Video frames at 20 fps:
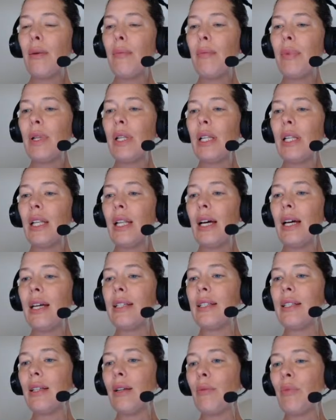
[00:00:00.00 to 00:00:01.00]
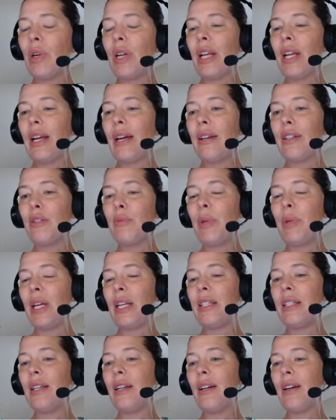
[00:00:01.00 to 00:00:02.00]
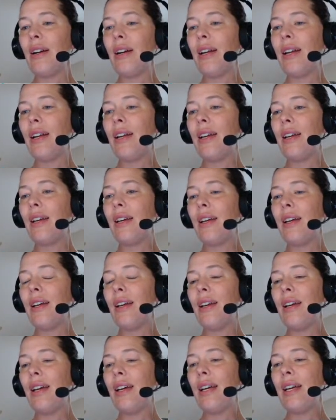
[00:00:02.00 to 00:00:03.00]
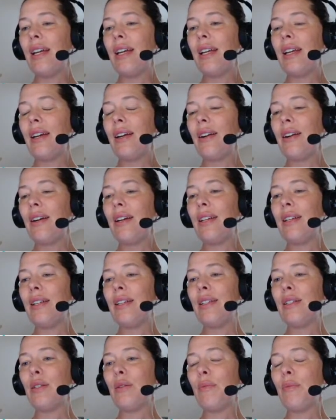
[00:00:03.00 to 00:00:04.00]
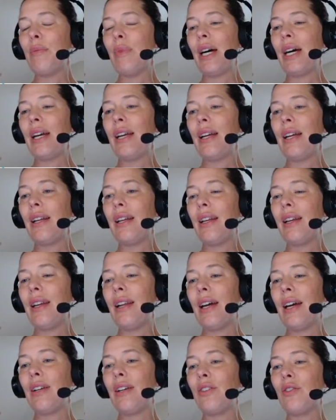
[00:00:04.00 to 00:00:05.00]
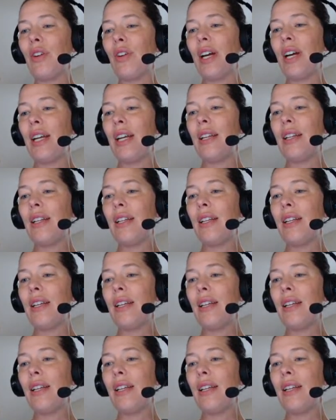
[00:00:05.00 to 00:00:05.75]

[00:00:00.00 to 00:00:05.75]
plus, I'm running out of space here. Here is my nitrite